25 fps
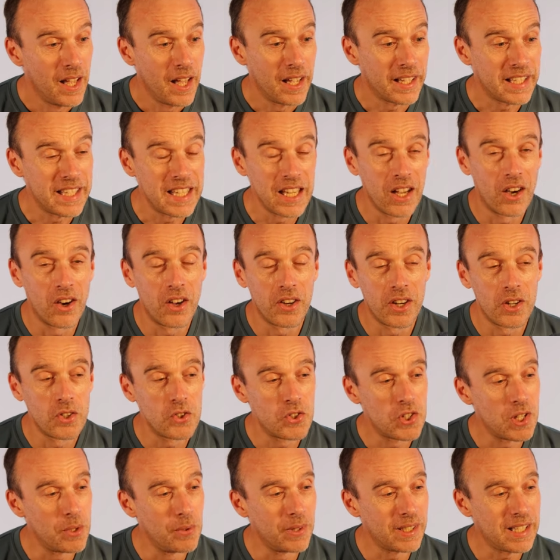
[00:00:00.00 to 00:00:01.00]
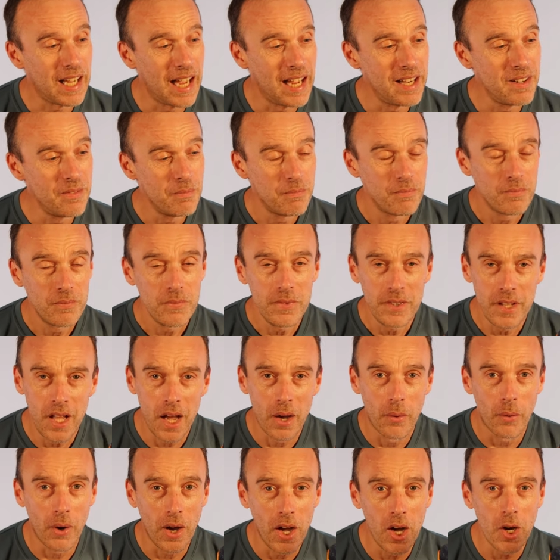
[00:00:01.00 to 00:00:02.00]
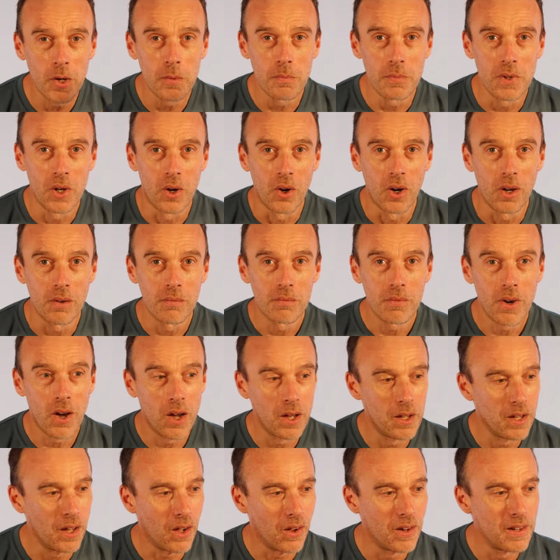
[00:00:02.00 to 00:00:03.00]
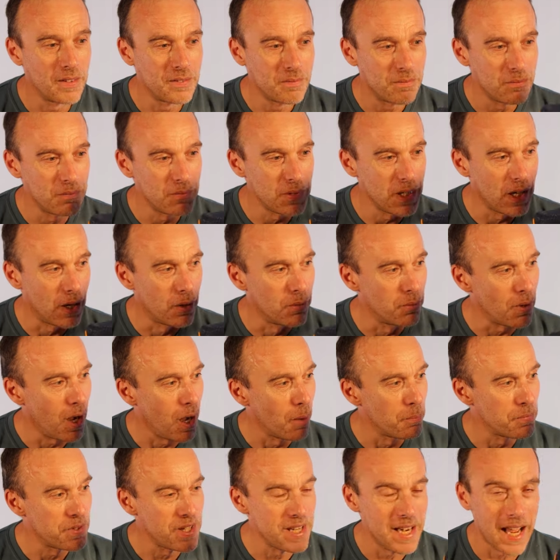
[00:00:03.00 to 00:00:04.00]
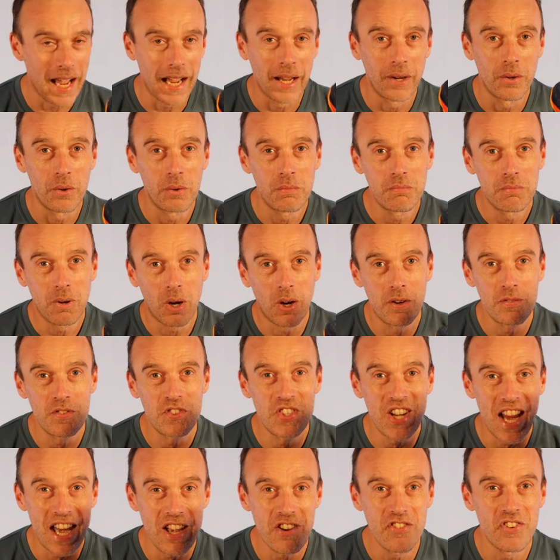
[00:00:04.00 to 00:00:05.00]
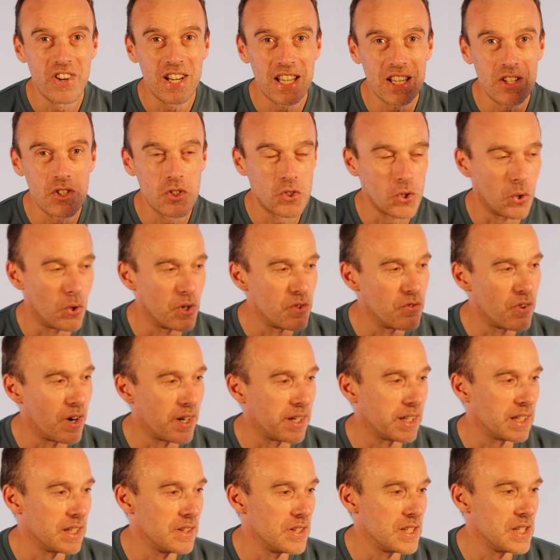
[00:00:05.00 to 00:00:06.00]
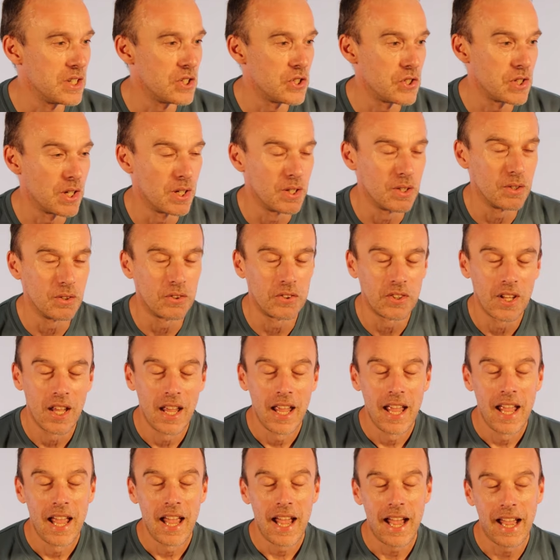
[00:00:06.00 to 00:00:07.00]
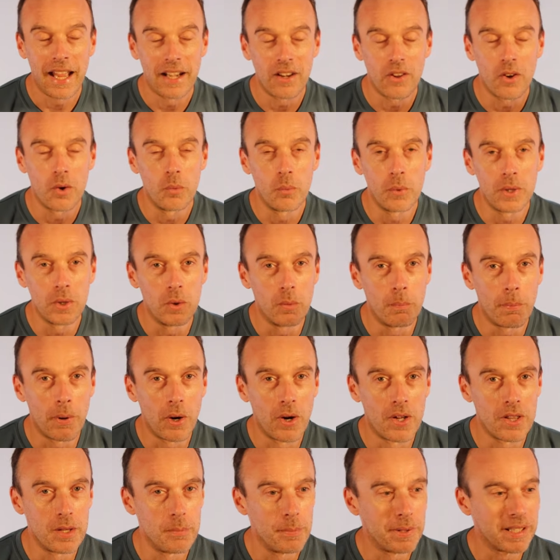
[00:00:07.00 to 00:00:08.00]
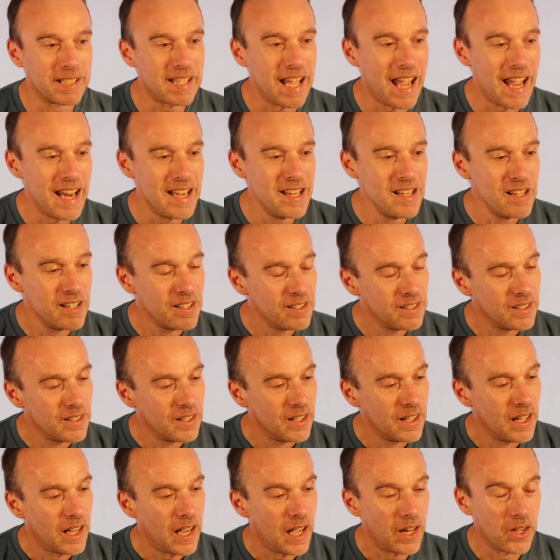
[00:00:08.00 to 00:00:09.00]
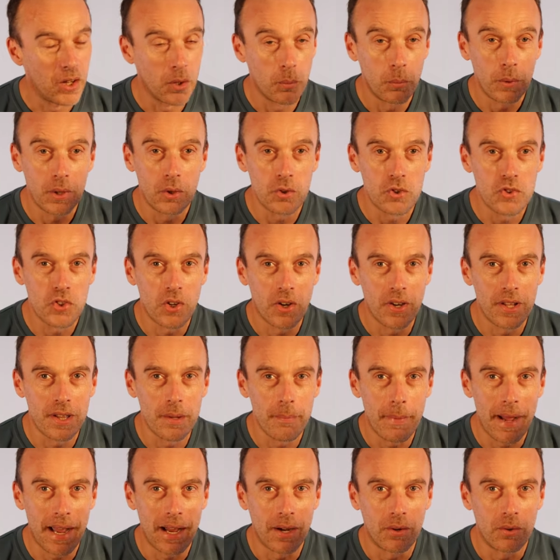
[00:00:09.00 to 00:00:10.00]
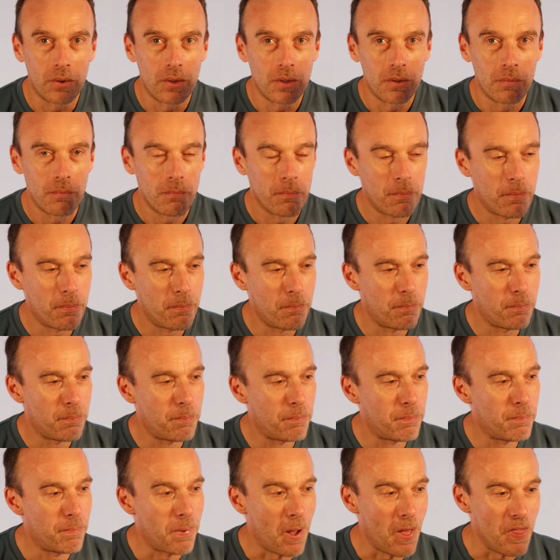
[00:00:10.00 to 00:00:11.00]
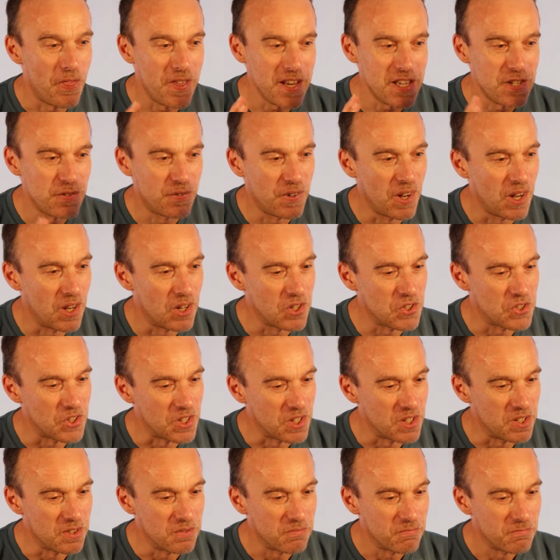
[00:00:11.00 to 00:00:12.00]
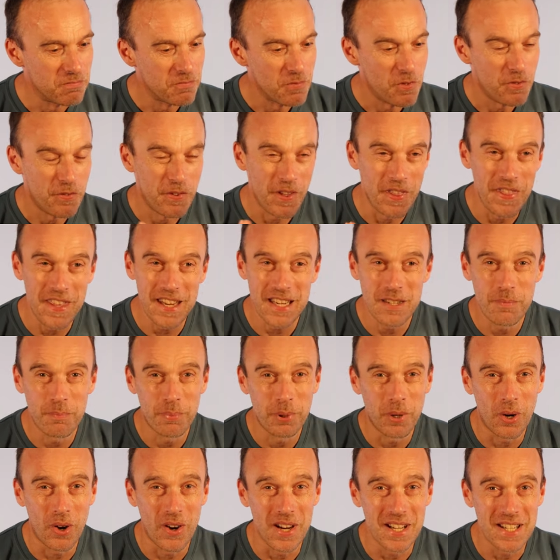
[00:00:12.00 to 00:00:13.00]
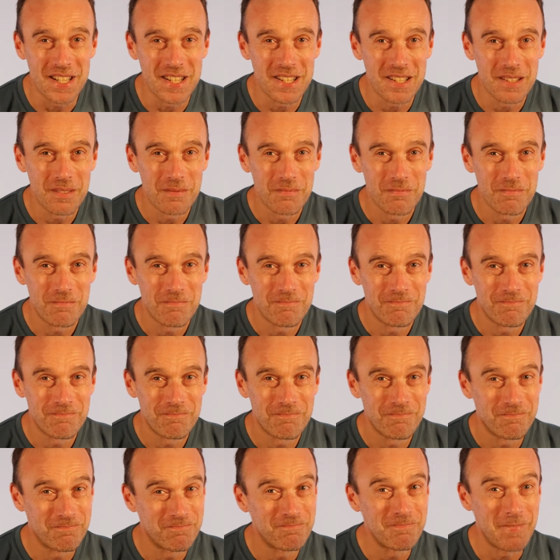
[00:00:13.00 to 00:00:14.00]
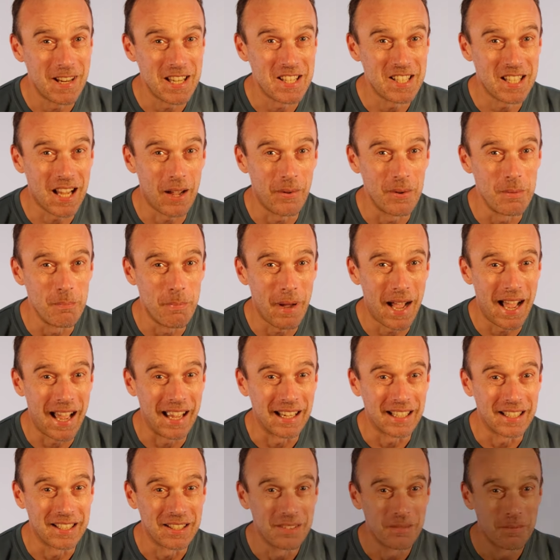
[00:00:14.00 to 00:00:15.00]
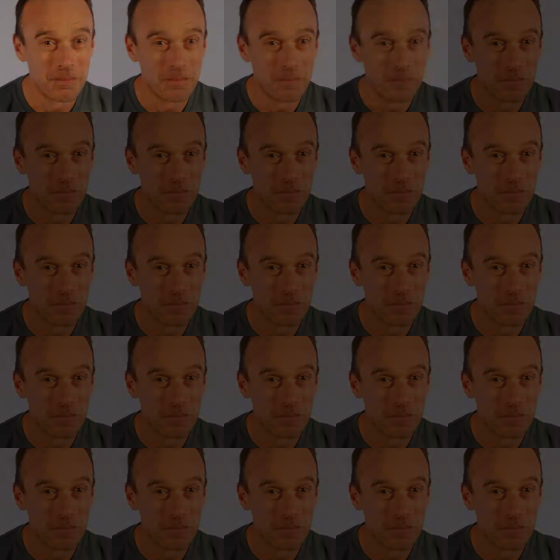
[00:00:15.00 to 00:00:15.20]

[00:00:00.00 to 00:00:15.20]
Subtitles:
a KAYANO shoe again? No, I hope not. I, you know, up to now, I've generally enjoyed running in these shoes, and I will buy them again, and I will try them out. But this version, for this price, it's going back.